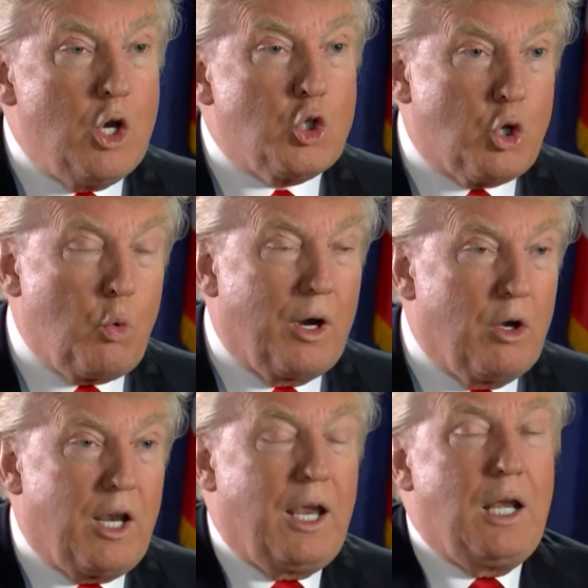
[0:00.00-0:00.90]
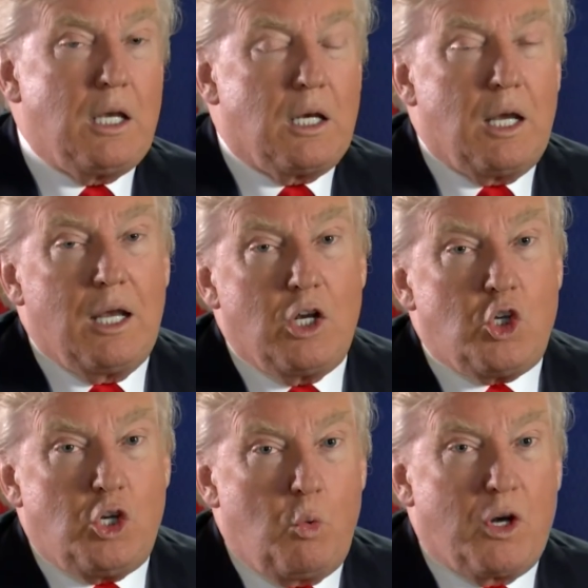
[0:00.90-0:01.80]
So we're going to end it. And
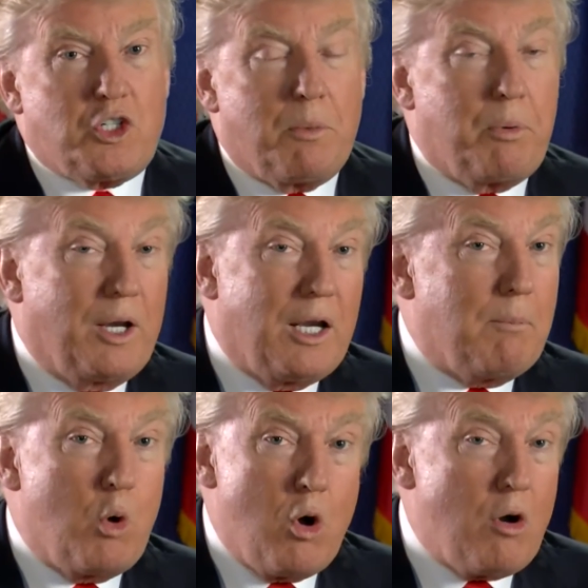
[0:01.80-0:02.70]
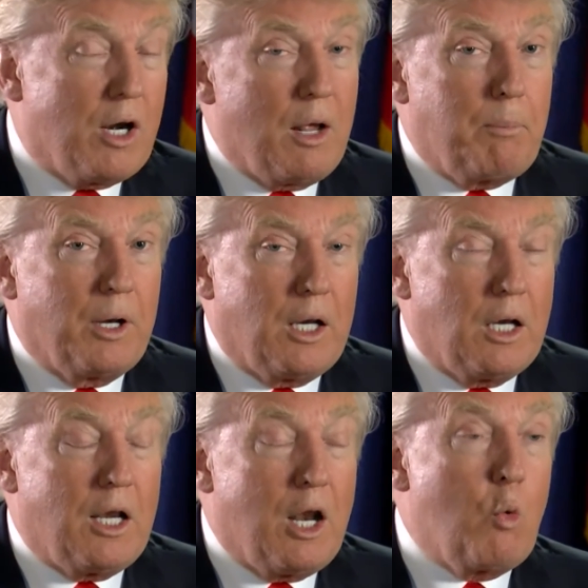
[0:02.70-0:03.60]
she wants to bring in more, and I'll bring
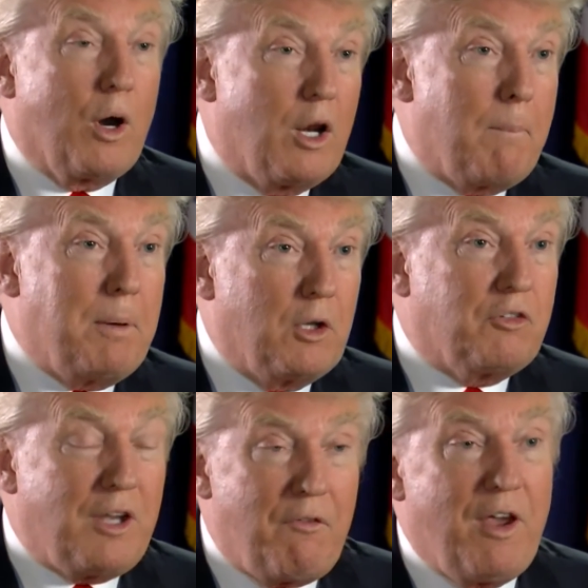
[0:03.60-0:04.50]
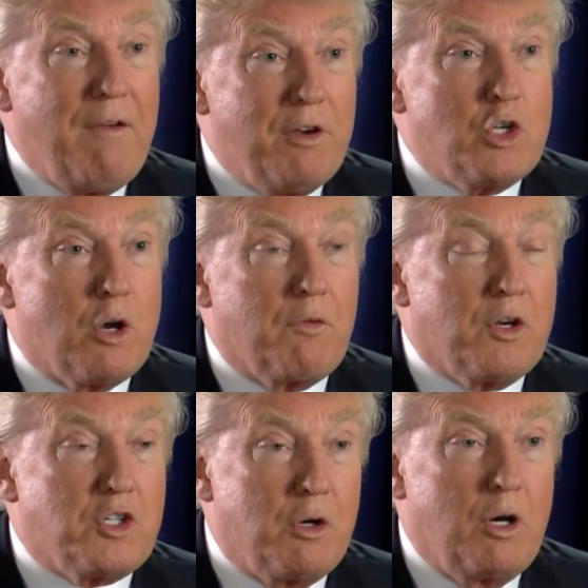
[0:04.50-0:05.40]
in none. Now we're going to build safe havens
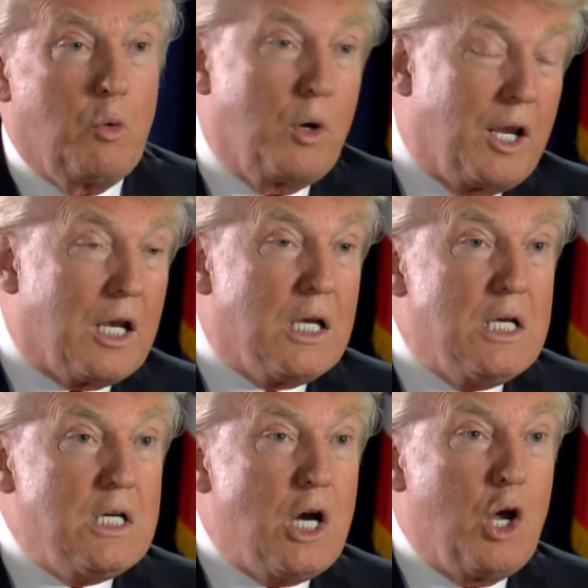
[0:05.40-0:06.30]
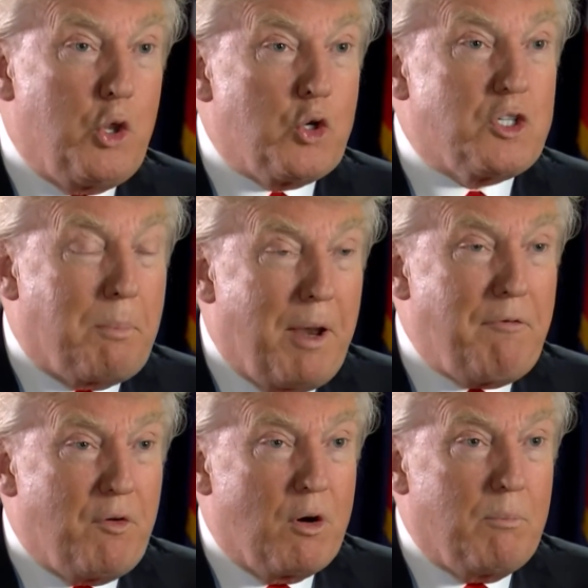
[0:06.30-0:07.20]
over in Syria. We'll get others to
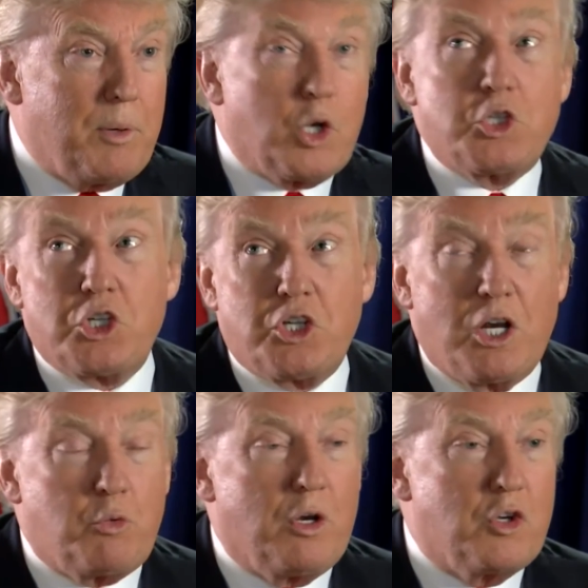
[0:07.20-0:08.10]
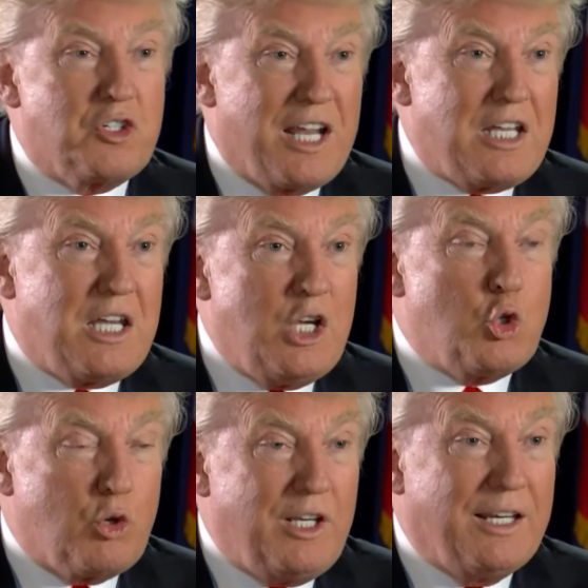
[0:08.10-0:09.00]
pay for them because this country owes
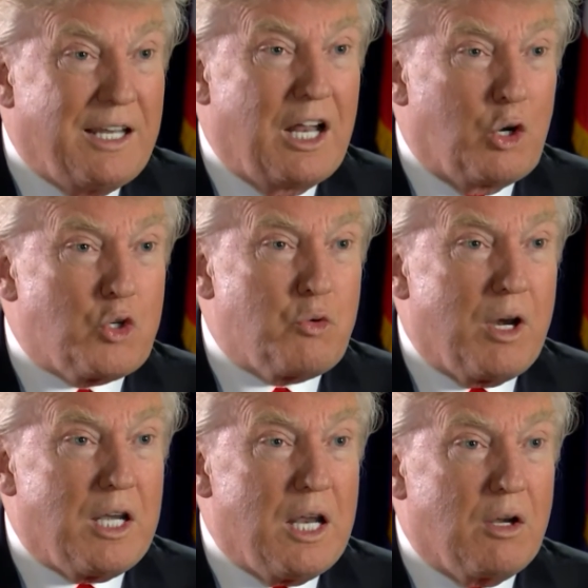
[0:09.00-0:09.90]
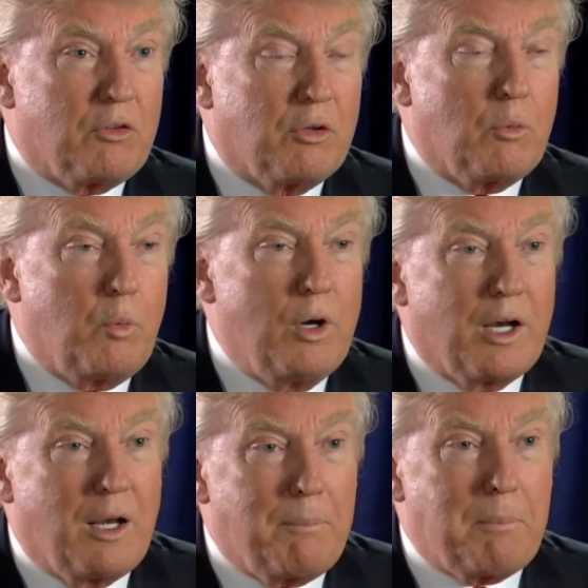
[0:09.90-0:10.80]
$19 trillion right now. So we're
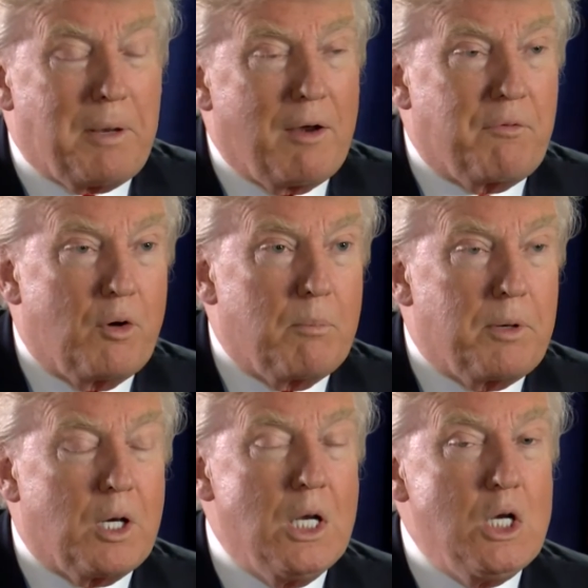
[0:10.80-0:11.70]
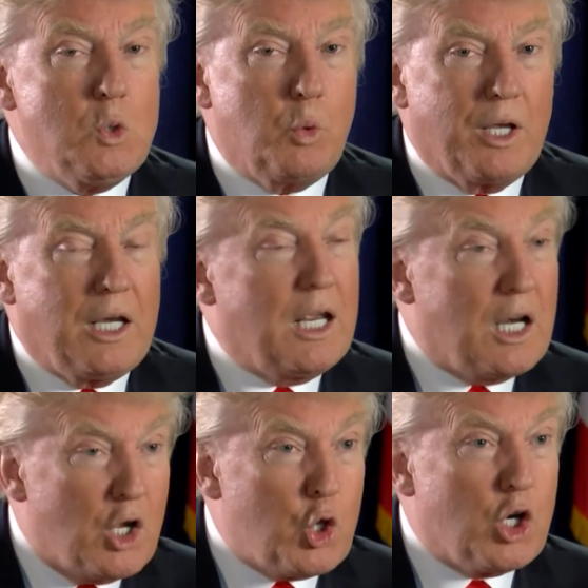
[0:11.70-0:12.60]
not going to be paying for them, but we're going to
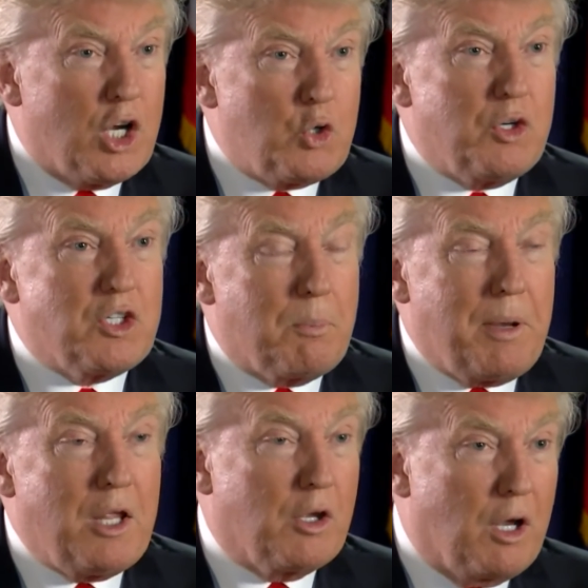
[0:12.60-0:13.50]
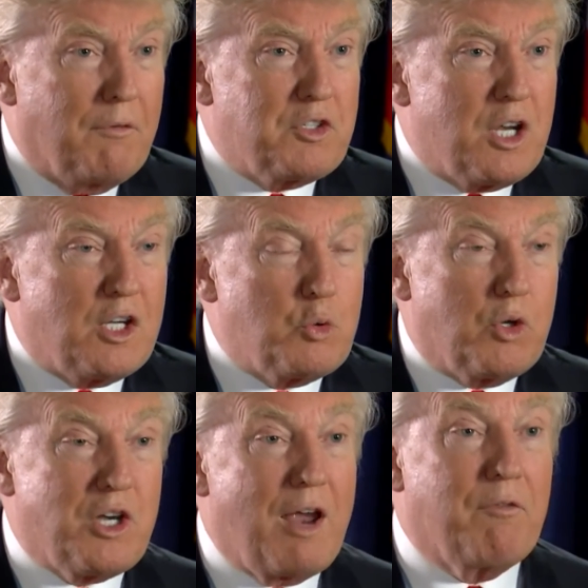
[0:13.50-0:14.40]
get other countries to pay. The Gulf states,
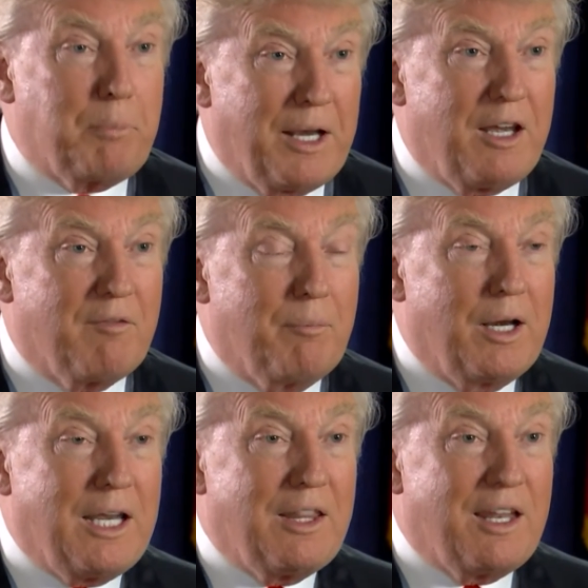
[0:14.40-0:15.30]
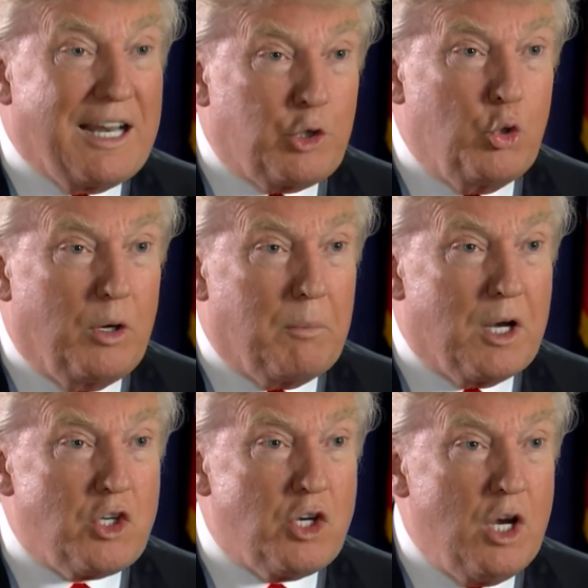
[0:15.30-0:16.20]
which have plenty of money and they're not doing
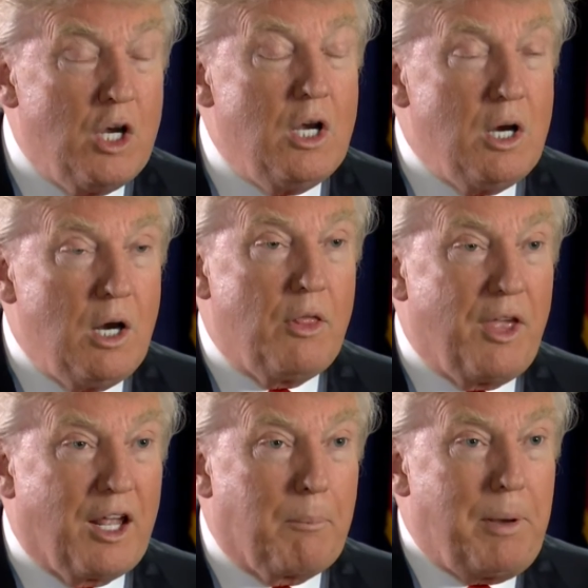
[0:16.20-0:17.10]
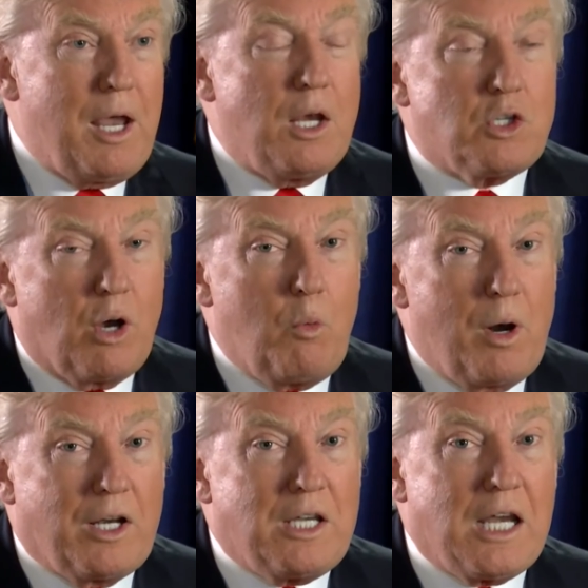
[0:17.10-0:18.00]
much, they're going to pay. So I
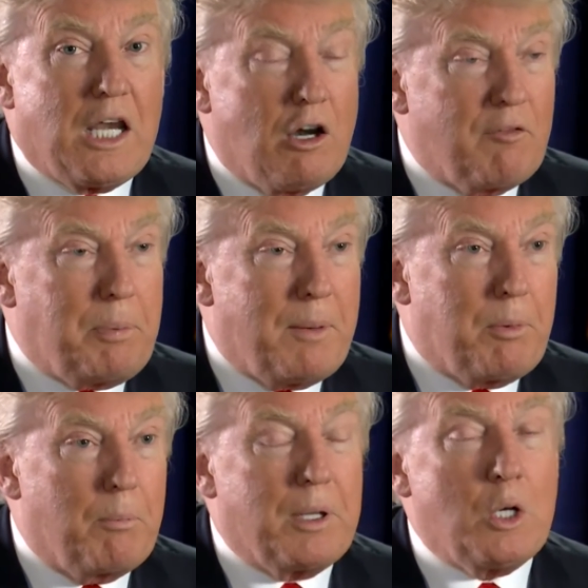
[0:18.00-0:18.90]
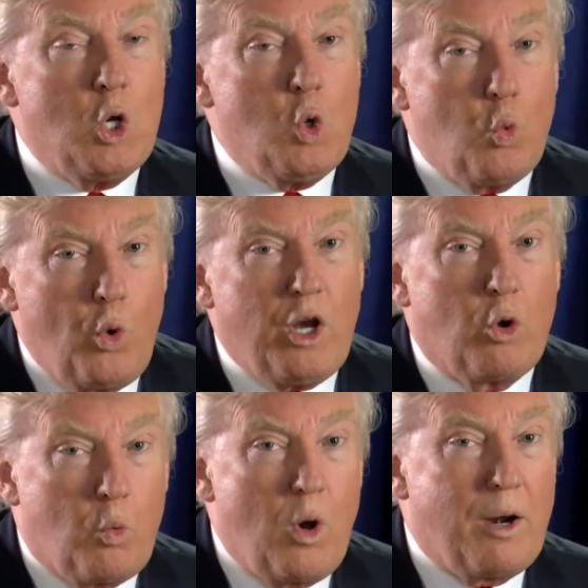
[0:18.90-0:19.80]
want to take care of people, but we
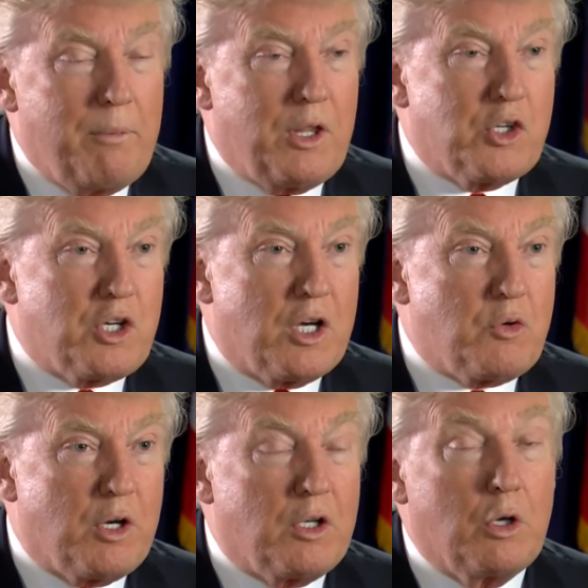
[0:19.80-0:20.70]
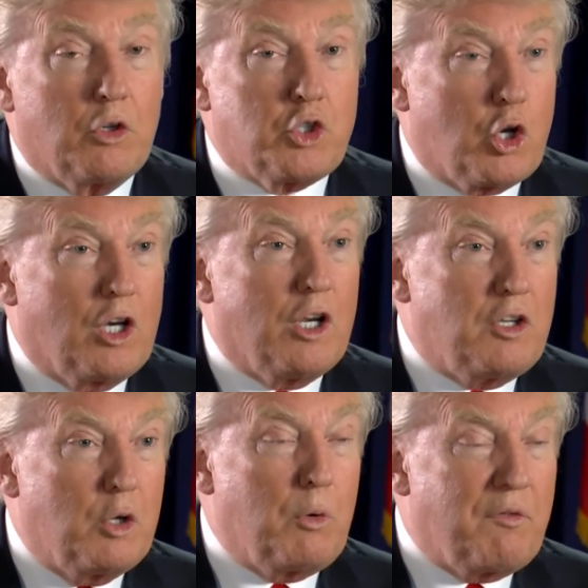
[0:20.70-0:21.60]
don't want them in this country until certainly
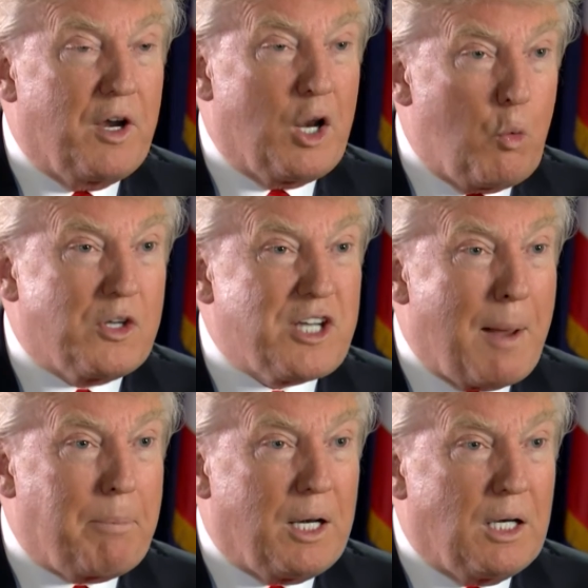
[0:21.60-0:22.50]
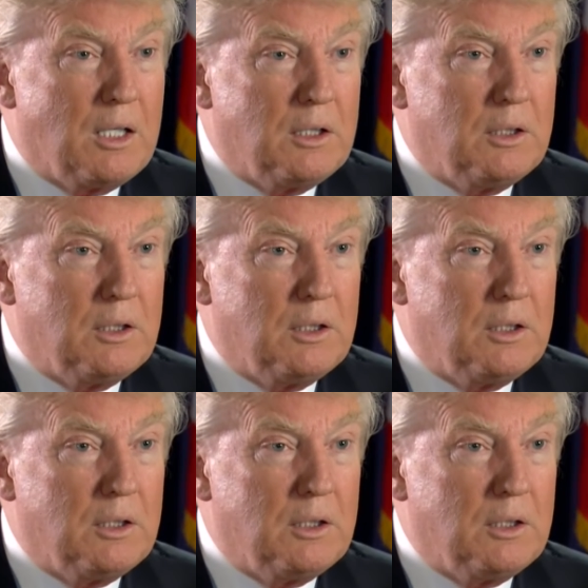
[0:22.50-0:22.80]
until we find out what's happening.